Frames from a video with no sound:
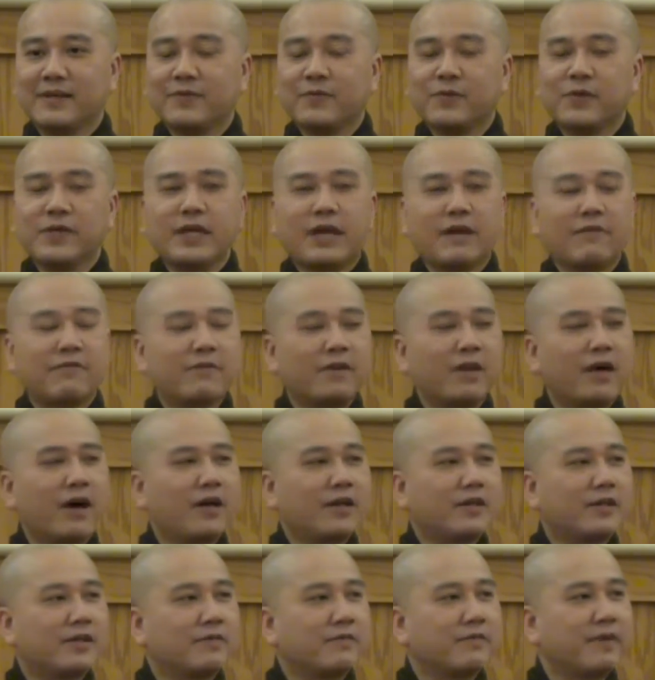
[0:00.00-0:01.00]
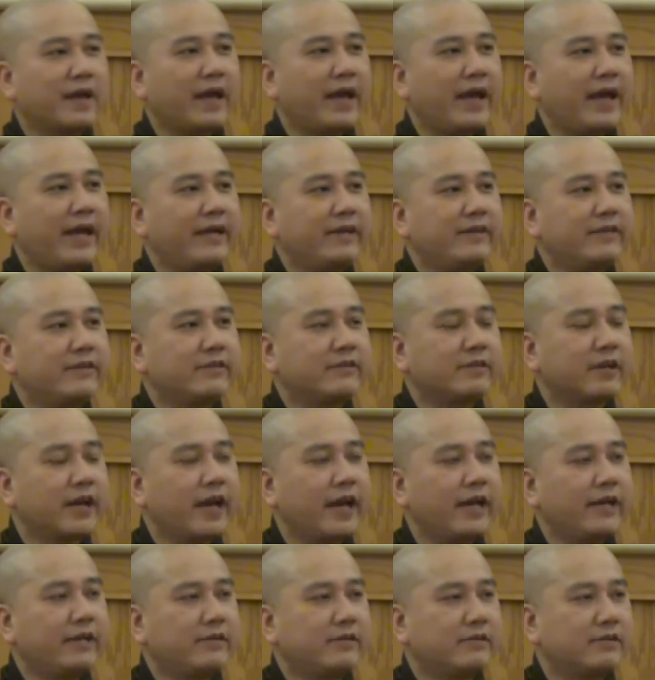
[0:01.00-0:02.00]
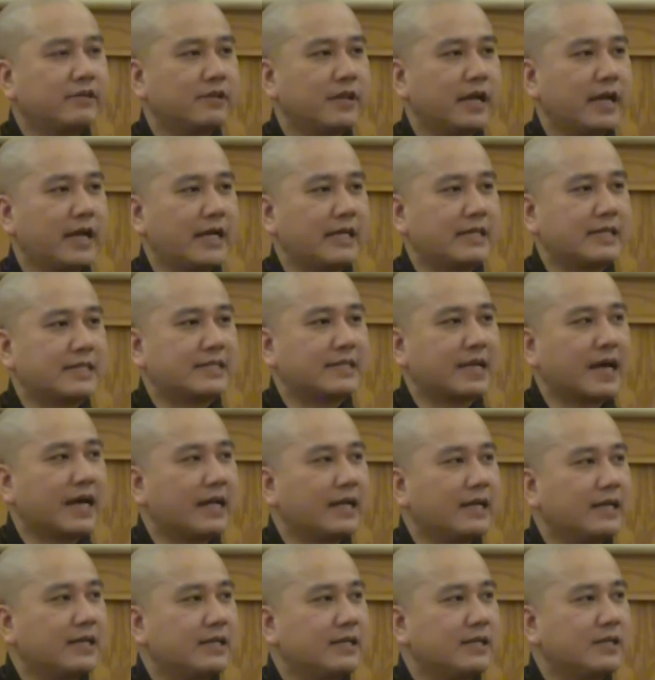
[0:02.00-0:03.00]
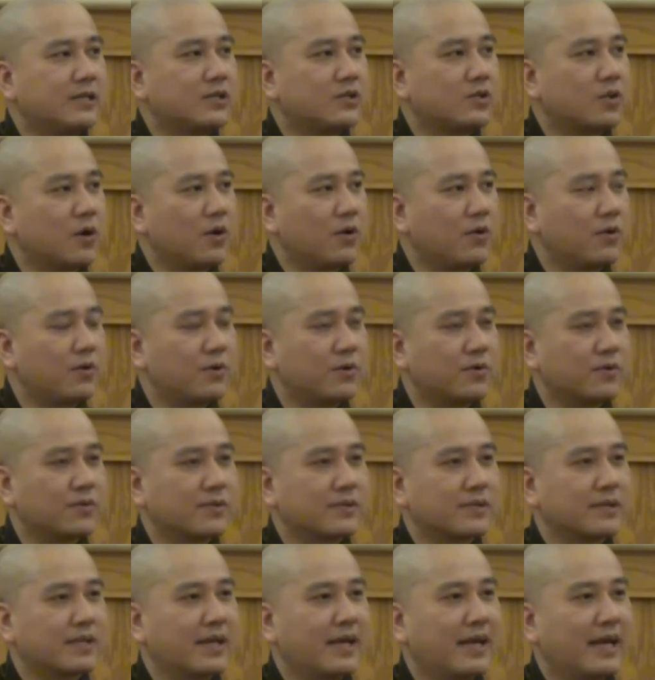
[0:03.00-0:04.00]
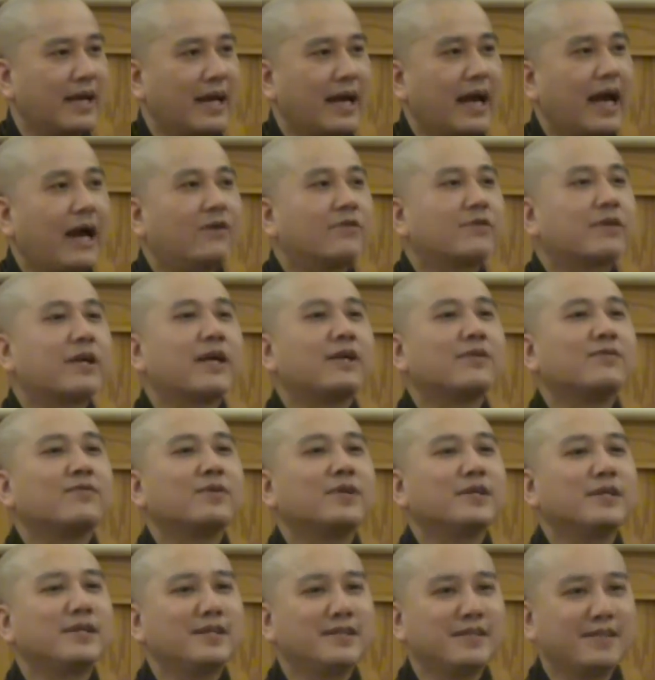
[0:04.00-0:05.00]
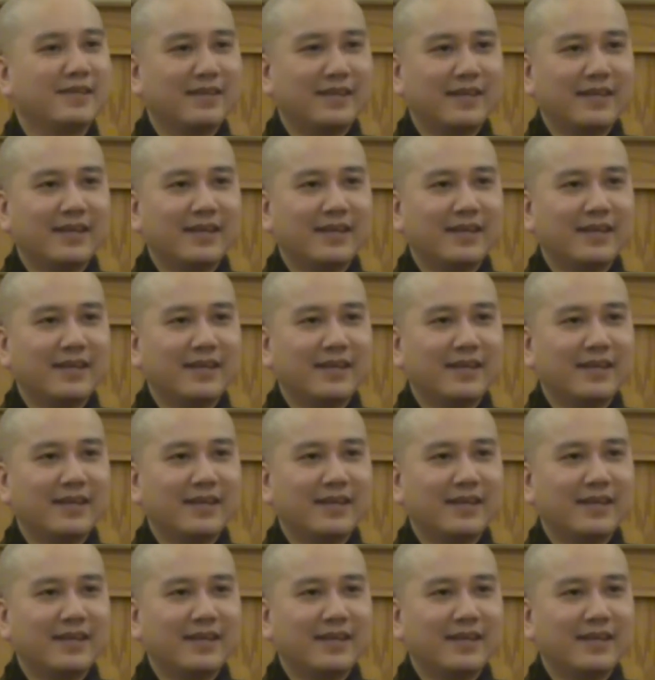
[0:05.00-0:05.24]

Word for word: If we have a lot of ang- anger, anxiety, sorrows, how can we